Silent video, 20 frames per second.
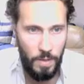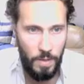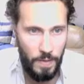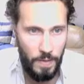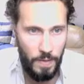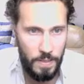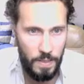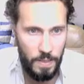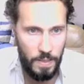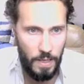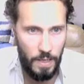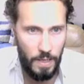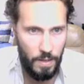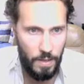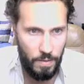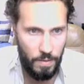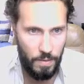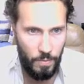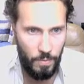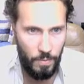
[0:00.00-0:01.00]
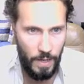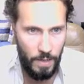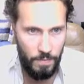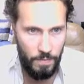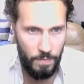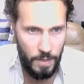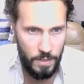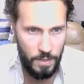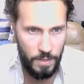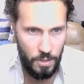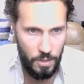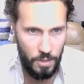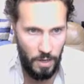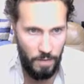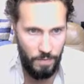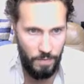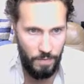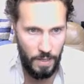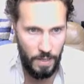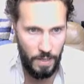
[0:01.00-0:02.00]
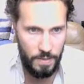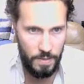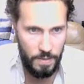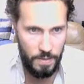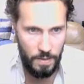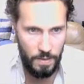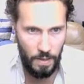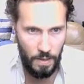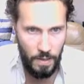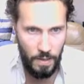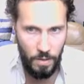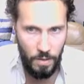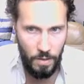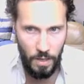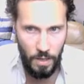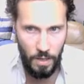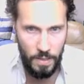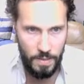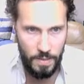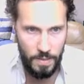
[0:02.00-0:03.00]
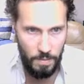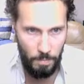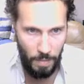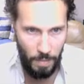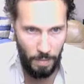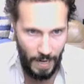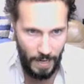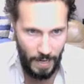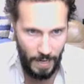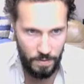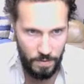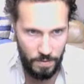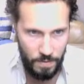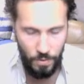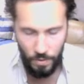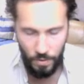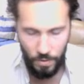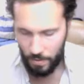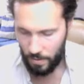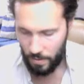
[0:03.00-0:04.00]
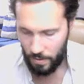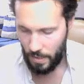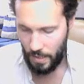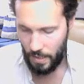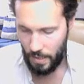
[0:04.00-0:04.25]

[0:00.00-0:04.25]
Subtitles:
on this, the great advantage you have here is the little girl is in black, so you can